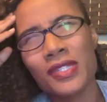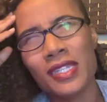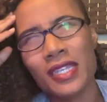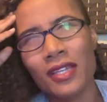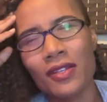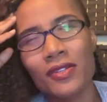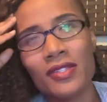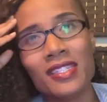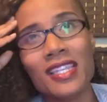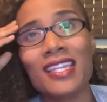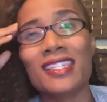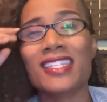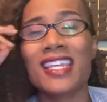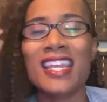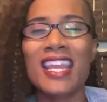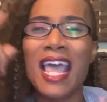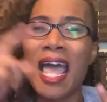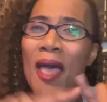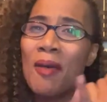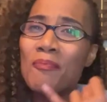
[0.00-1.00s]
skill sets
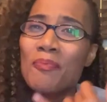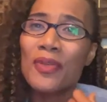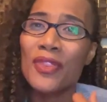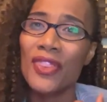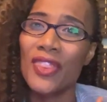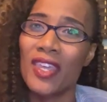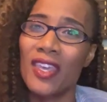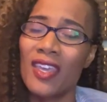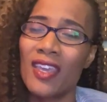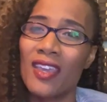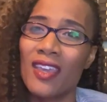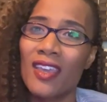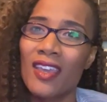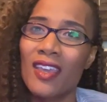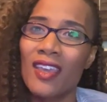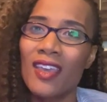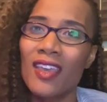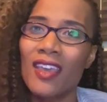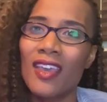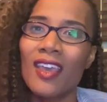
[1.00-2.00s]
in empathy,
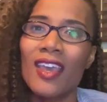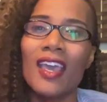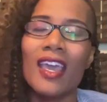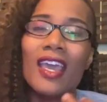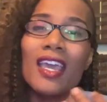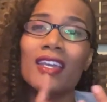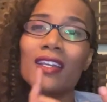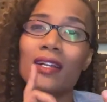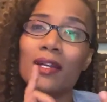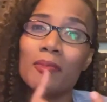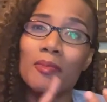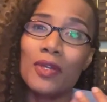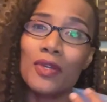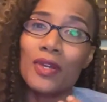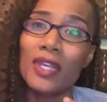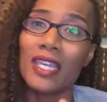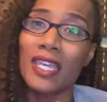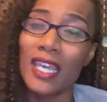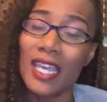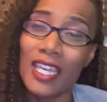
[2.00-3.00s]
in
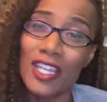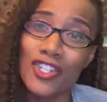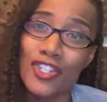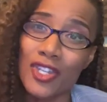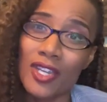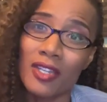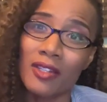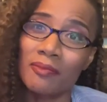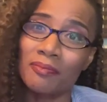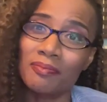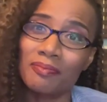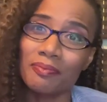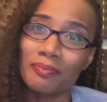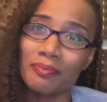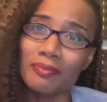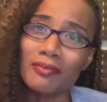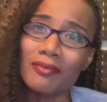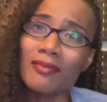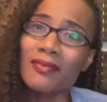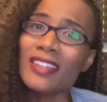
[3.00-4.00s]
communication,
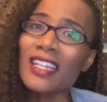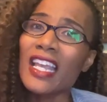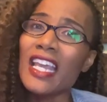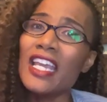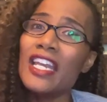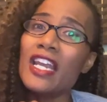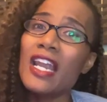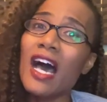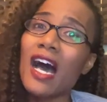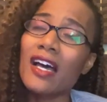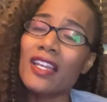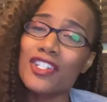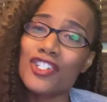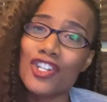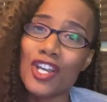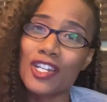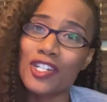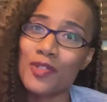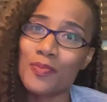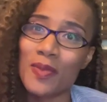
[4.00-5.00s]
in
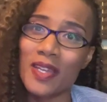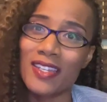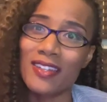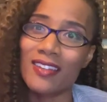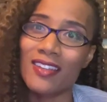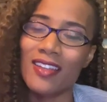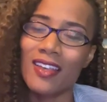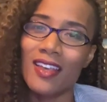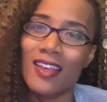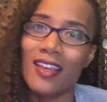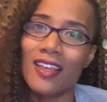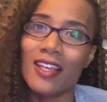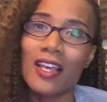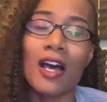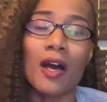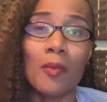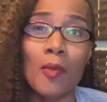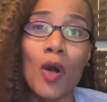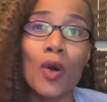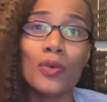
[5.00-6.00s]
non-judgment,
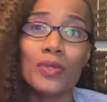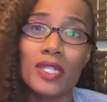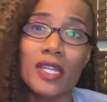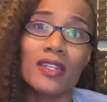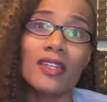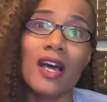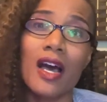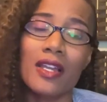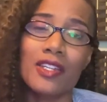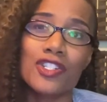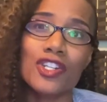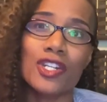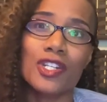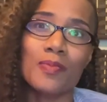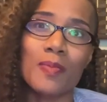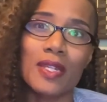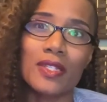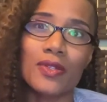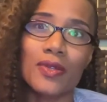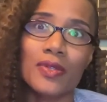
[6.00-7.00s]
holding
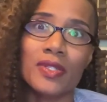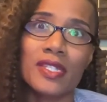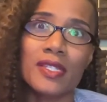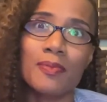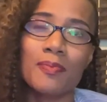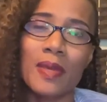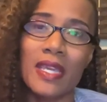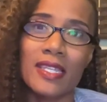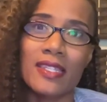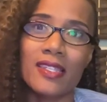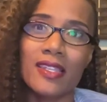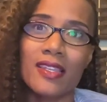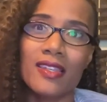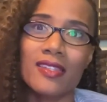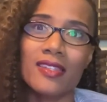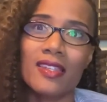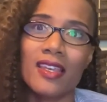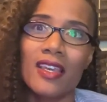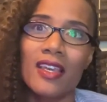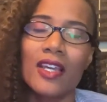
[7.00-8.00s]
non-judgmental
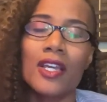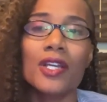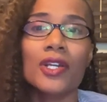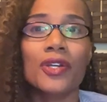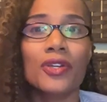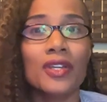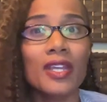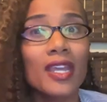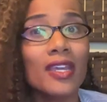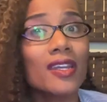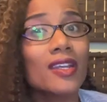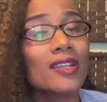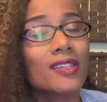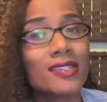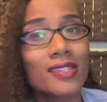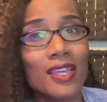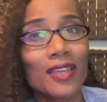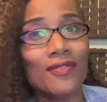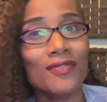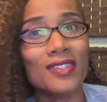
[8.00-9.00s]
spaces, creating
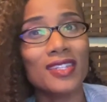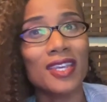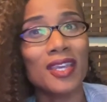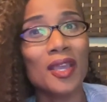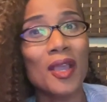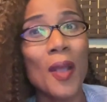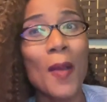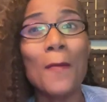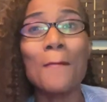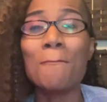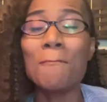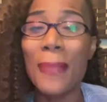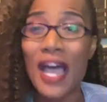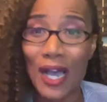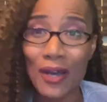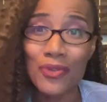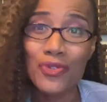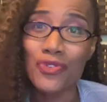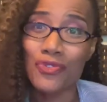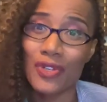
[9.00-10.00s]
safety,
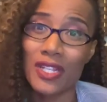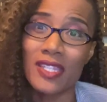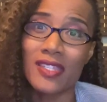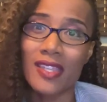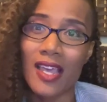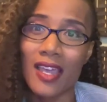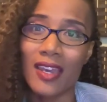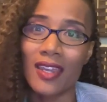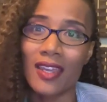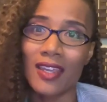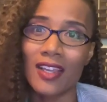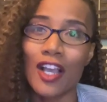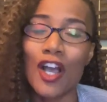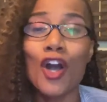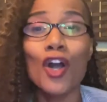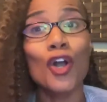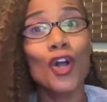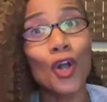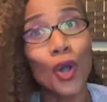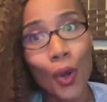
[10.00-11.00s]
boundary setting,
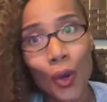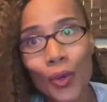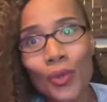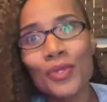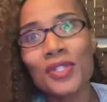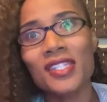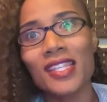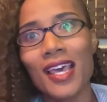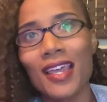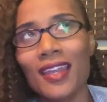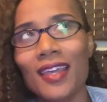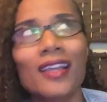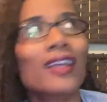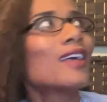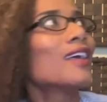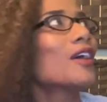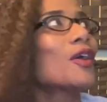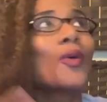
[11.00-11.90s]
goal setting.